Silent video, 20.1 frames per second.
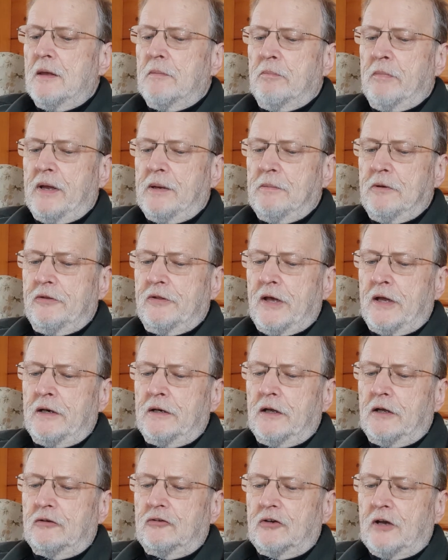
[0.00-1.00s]
Maybe
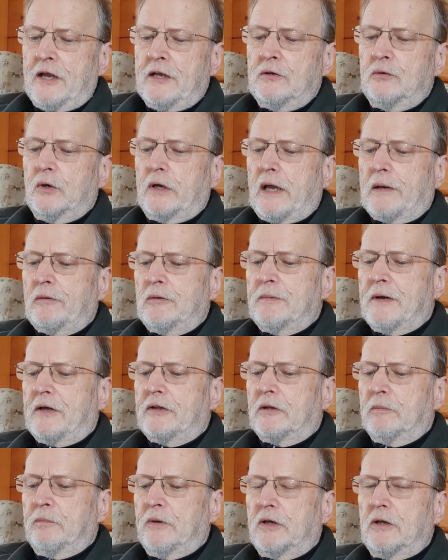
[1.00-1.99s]
then a change will come about
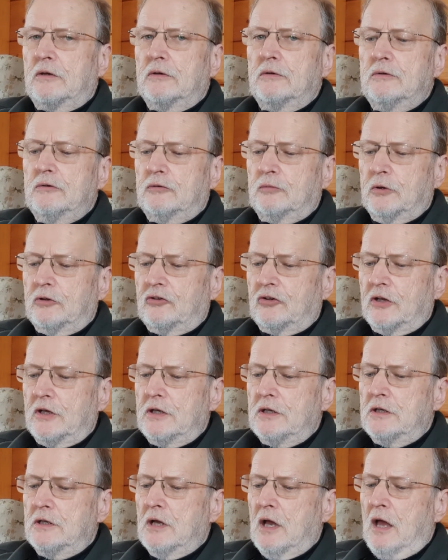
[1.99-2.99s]
the bhikkhus which
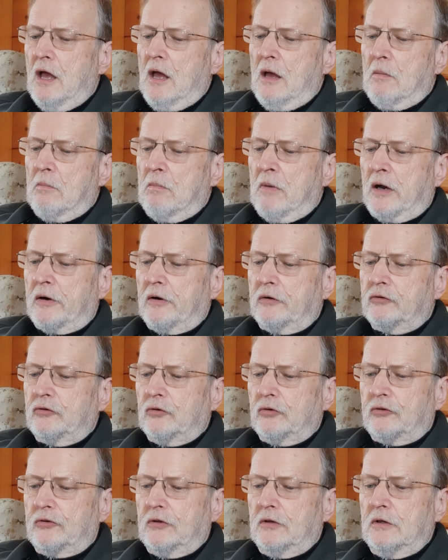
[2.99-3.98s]
he, Mara
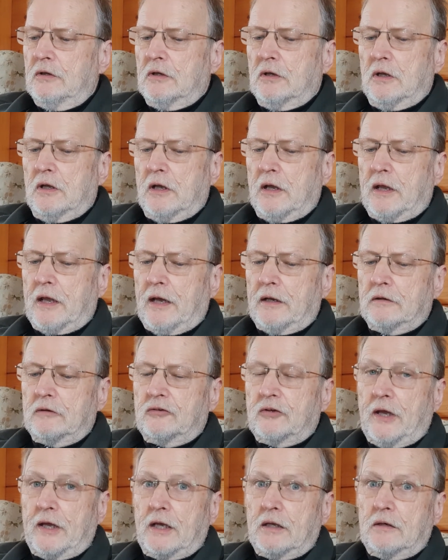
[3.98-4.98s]
Dusi, can
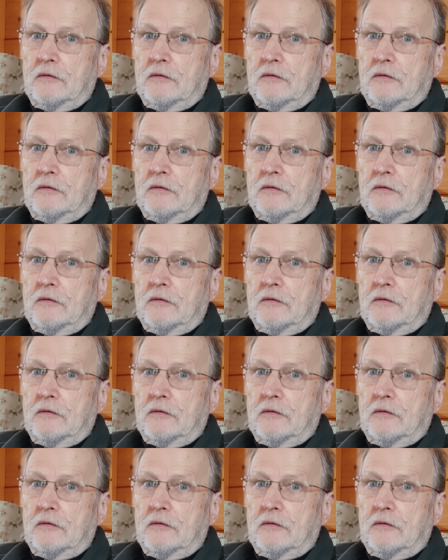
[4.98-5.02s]
take